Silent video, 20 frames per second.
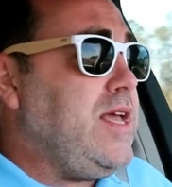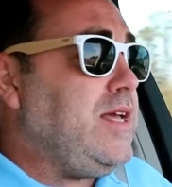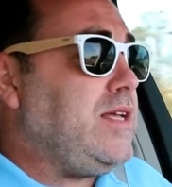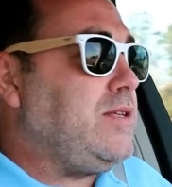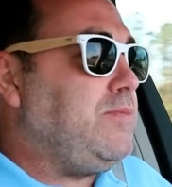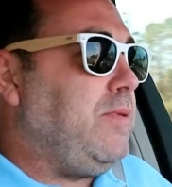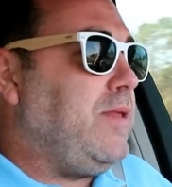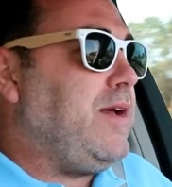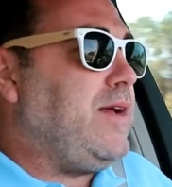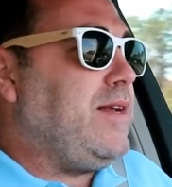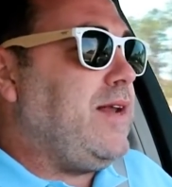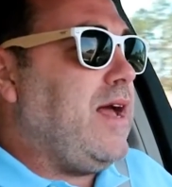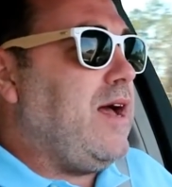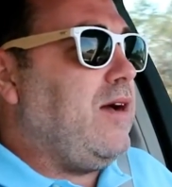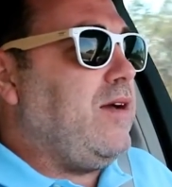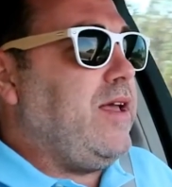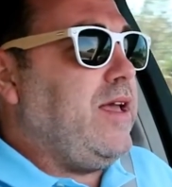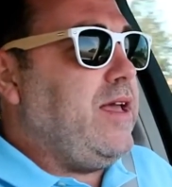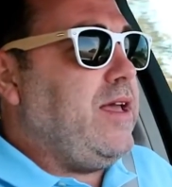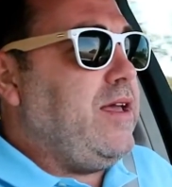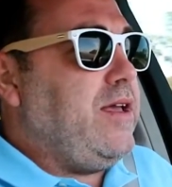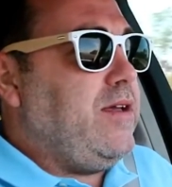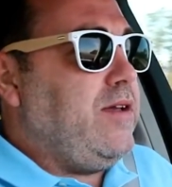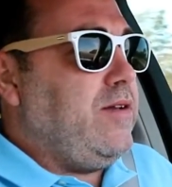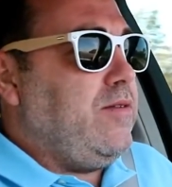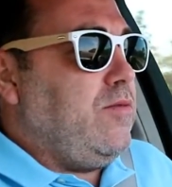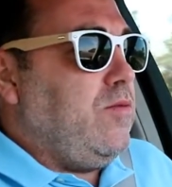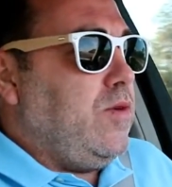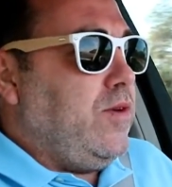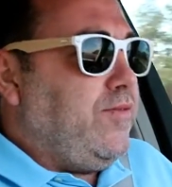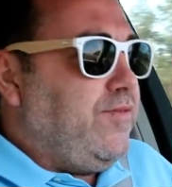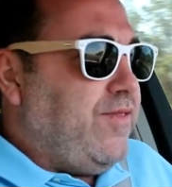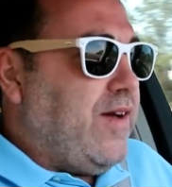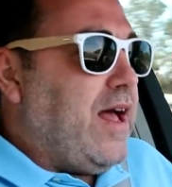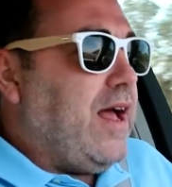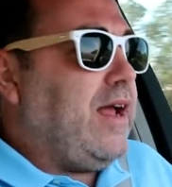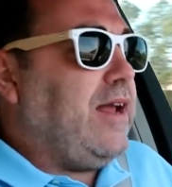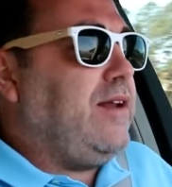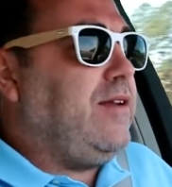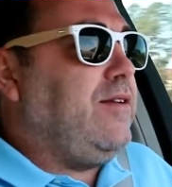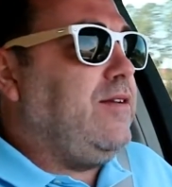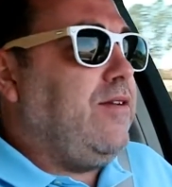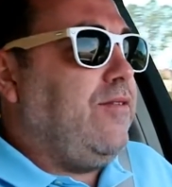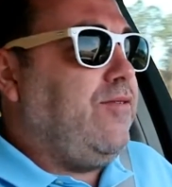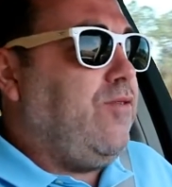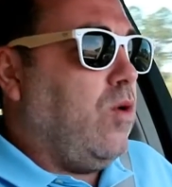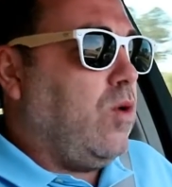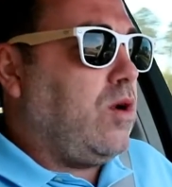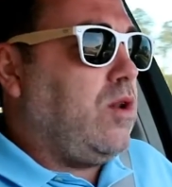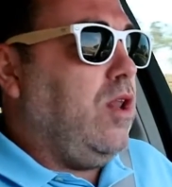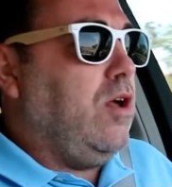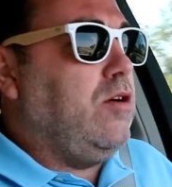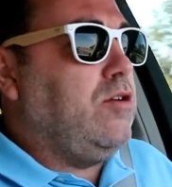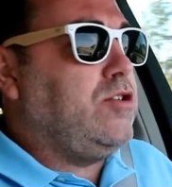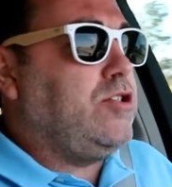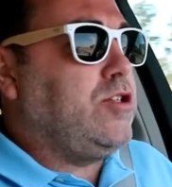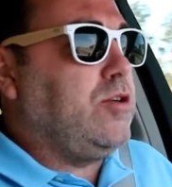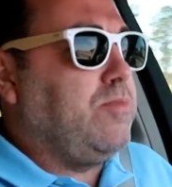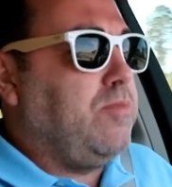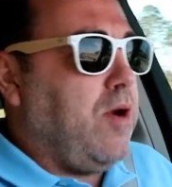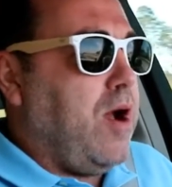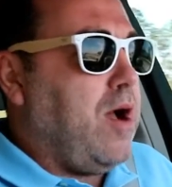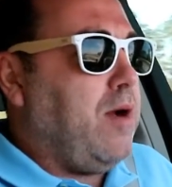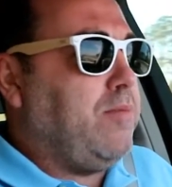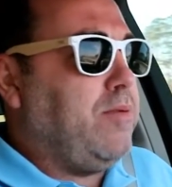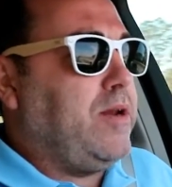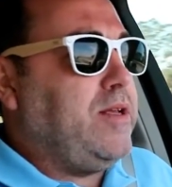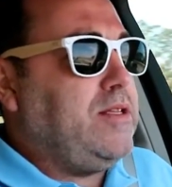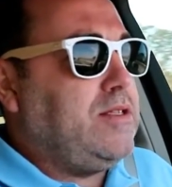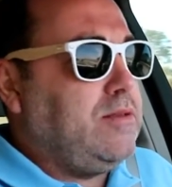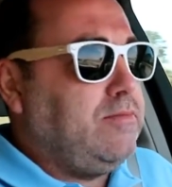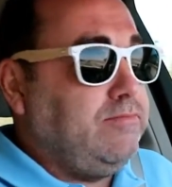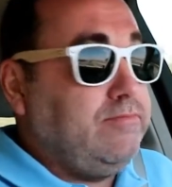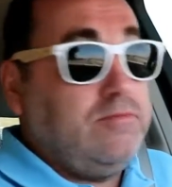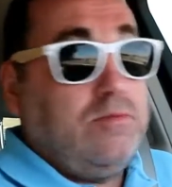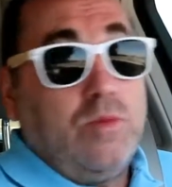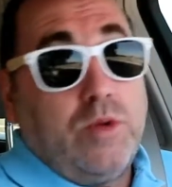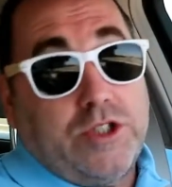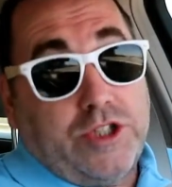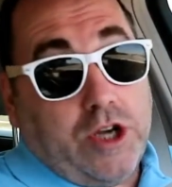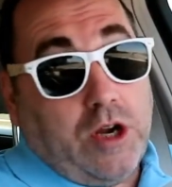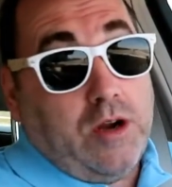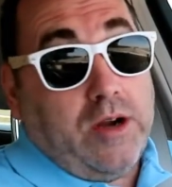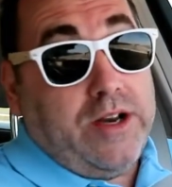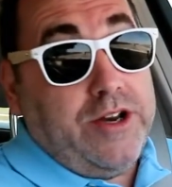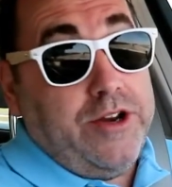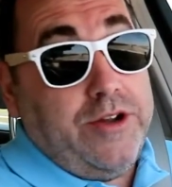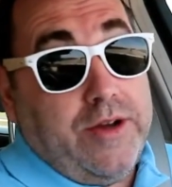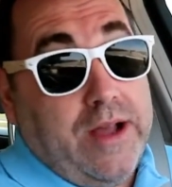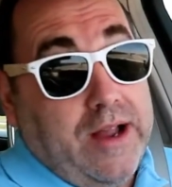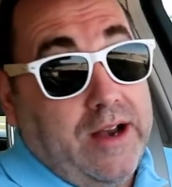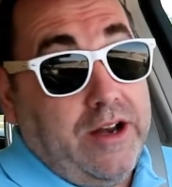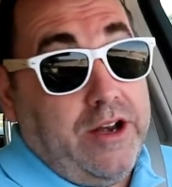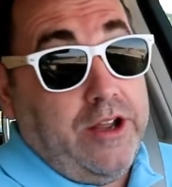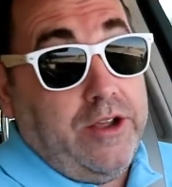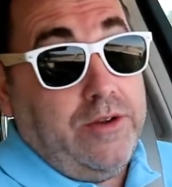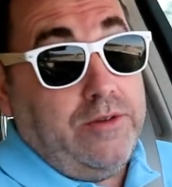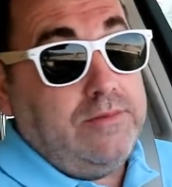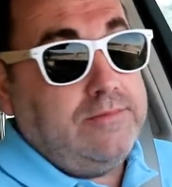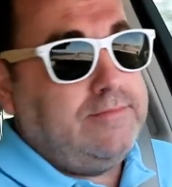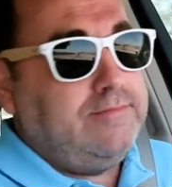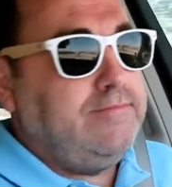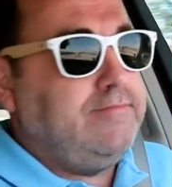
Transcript: he explained how he would find foreclosure properties, which I already knew how to do.